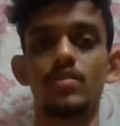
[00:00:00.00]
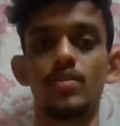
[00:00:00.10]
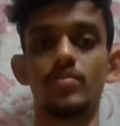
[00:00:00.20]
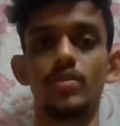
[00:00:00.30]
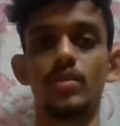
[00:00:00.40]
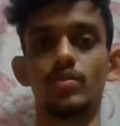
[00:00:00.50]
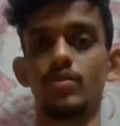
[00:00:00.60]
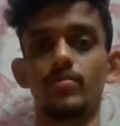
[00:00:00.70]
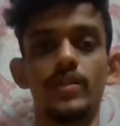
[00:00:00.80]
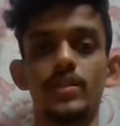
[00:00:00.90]
similar to
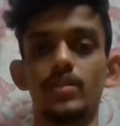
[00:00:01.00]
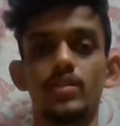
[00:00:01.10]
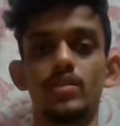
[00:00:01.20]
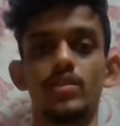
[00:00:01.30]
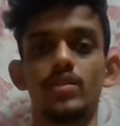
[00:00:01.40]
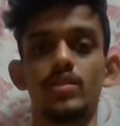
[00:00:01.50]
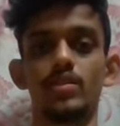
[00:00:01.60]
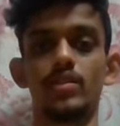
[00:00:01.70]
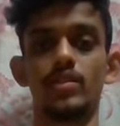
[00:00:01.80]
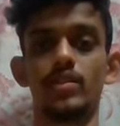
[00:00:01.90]
the method.
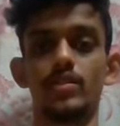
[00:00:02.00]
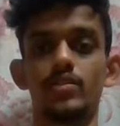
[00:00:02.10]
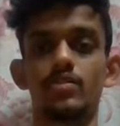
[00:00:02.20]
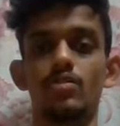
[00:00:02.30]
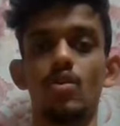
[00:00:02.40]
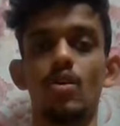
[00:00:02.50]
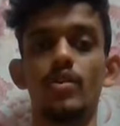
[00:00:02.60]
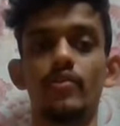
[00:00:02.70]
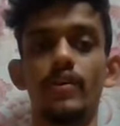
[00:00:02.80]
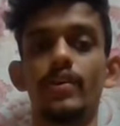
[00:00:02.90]
It is
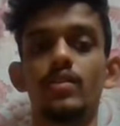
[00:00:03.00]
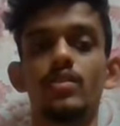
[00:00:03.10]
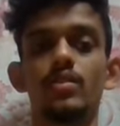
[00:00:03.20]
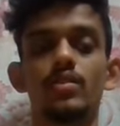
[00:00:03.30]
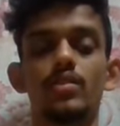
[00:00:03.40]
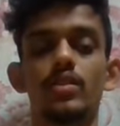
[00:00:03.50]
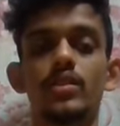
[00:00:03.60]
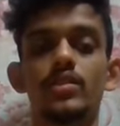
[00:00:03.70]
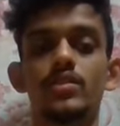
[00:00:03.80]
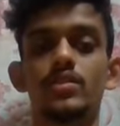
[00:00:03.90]
called when the
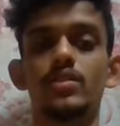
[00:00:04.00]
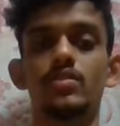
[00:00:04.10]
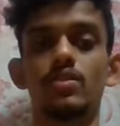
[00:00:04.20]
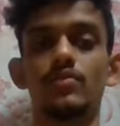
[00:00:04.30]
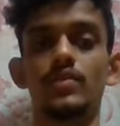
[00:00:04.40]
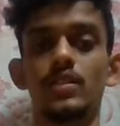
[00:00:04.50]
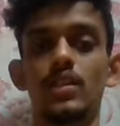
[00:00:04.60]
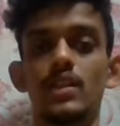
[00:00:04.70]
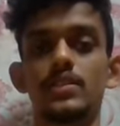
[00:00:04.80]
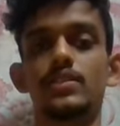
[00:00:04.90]
instance of the
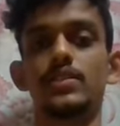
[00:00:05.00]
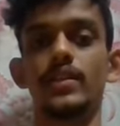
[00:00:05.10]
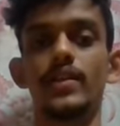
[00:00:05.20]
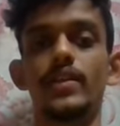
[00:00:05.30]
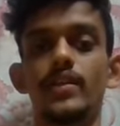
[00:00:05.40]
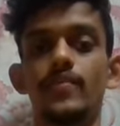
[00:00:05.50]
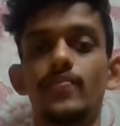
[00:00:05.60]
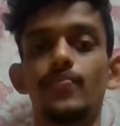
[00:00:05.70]
class is created.